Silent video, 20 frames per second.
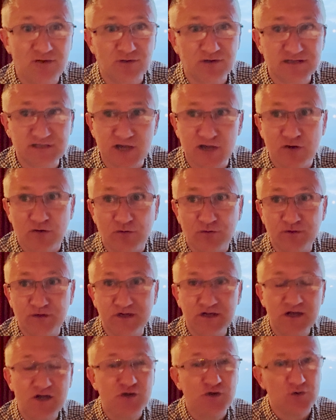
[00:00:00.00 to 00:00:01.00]
on its own,
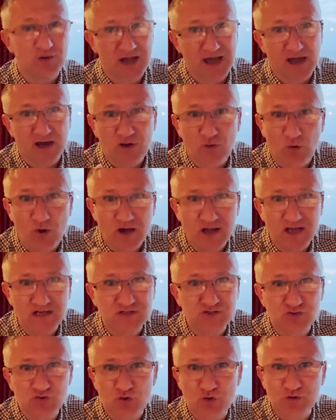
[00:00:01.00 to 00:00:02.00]
you get quite a
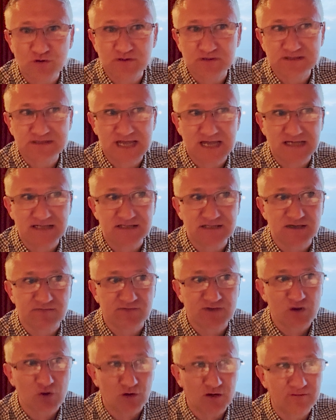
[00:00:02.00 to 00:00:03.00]
strong taste of
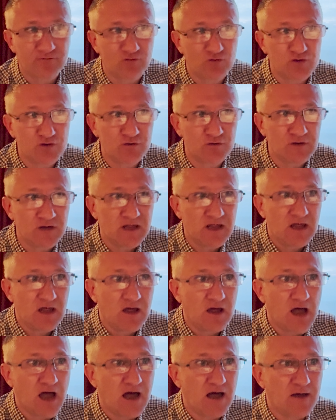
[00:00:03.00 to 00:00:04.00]
the olive oil.
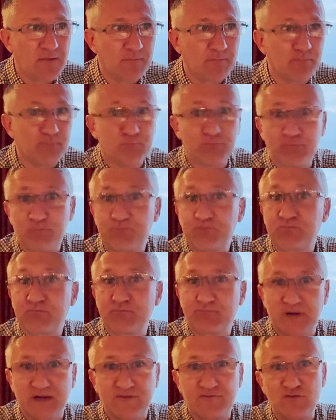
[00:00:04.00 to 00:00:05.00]

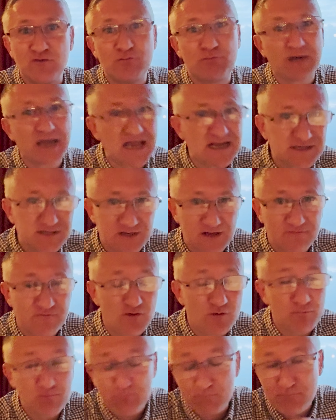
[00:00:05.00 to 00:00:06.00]
But if
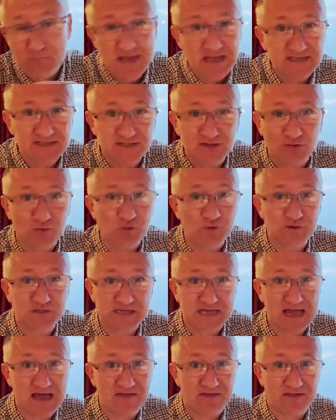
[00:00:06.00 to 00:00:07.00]
you mix it all
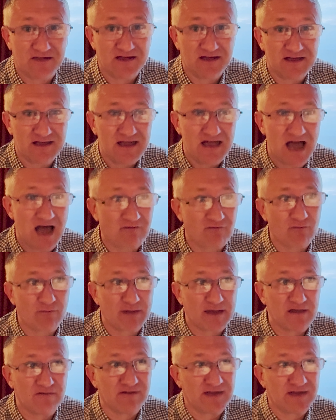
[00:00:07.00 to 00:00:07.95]
together, have a bit of